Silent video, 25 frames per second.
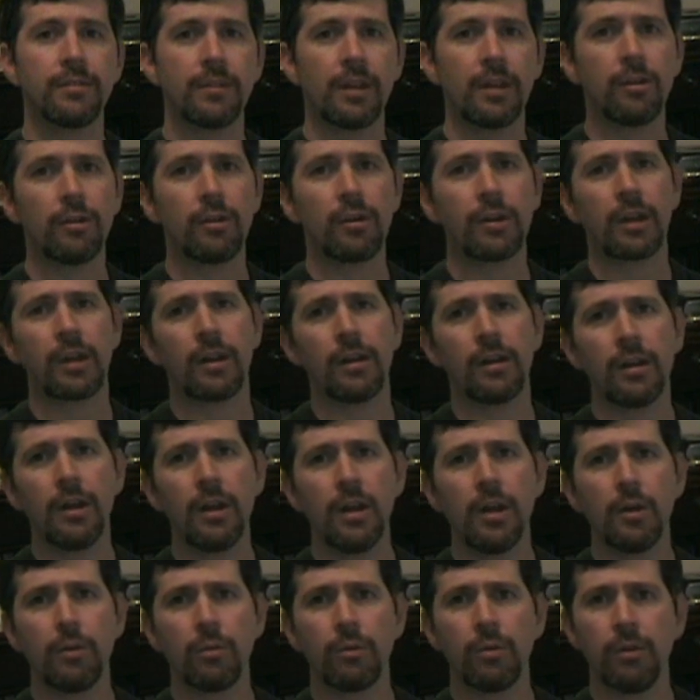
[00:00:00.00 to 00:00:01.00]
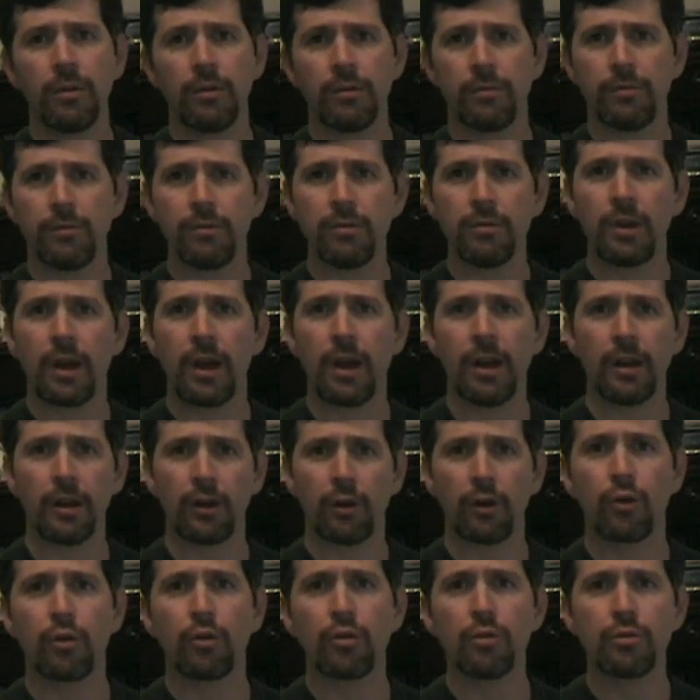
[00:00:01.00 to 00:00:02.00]
is they look at really a few kind
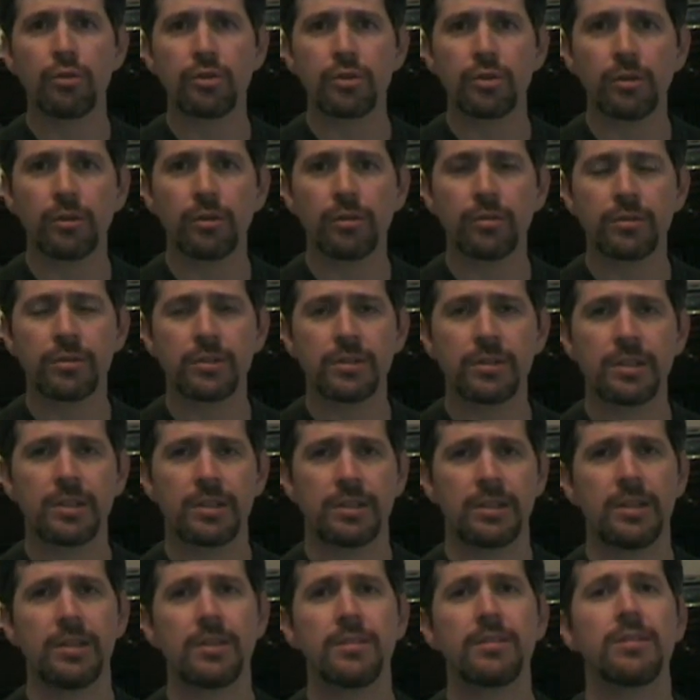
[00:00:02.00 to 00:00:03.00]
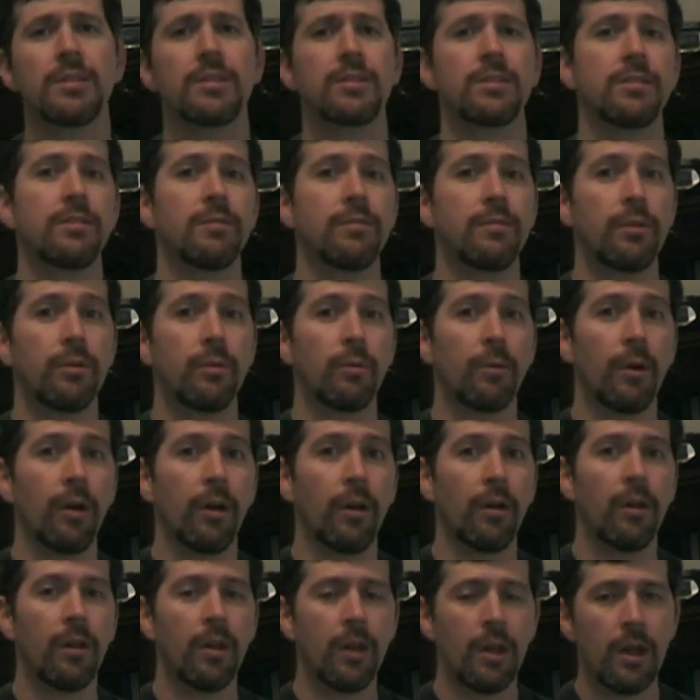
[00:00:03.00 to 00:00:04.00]
of crucial statistics, if you
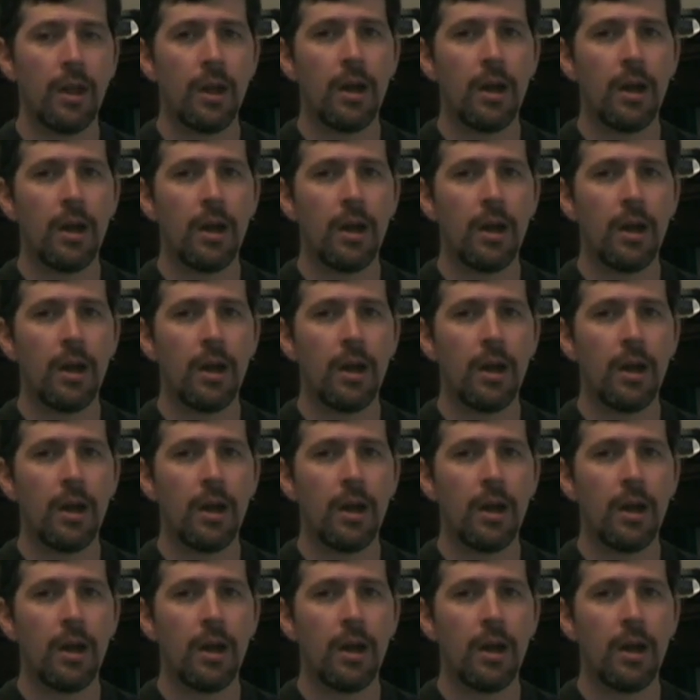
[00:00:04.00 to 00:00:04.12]
will,